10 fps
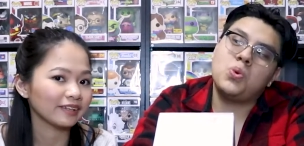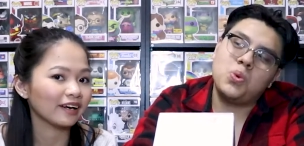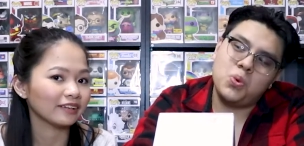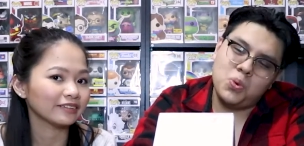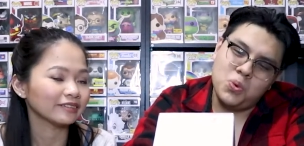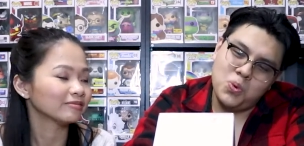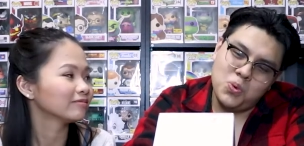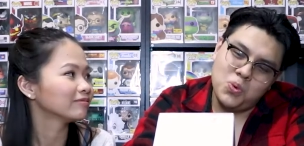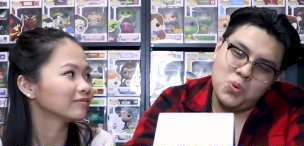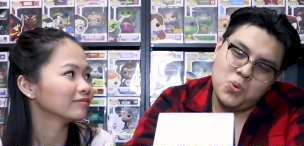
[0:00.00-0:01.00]
Speaker 1: Yeah,
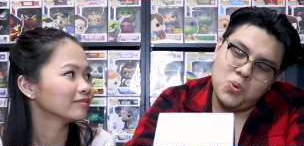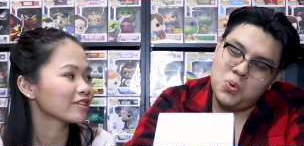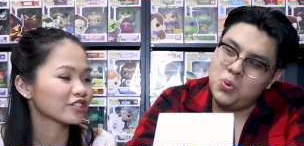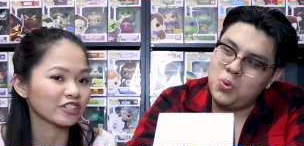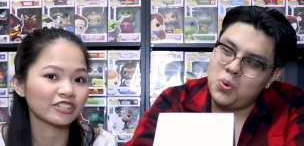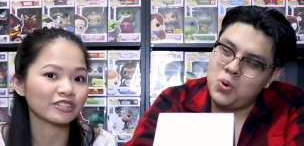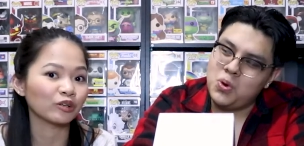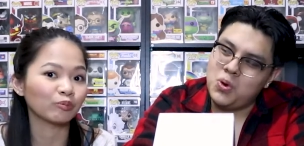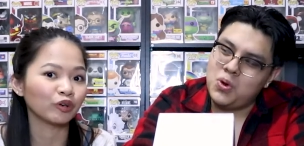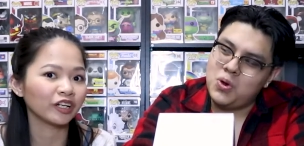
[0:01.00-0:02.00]
she's
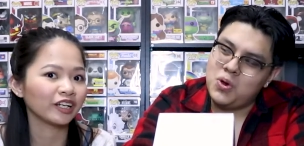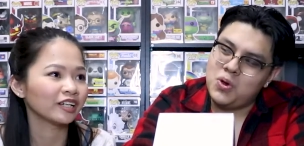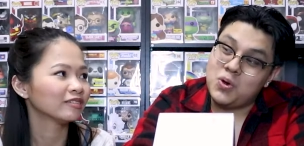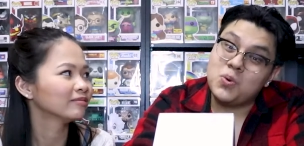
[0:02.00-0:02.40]
so pretty.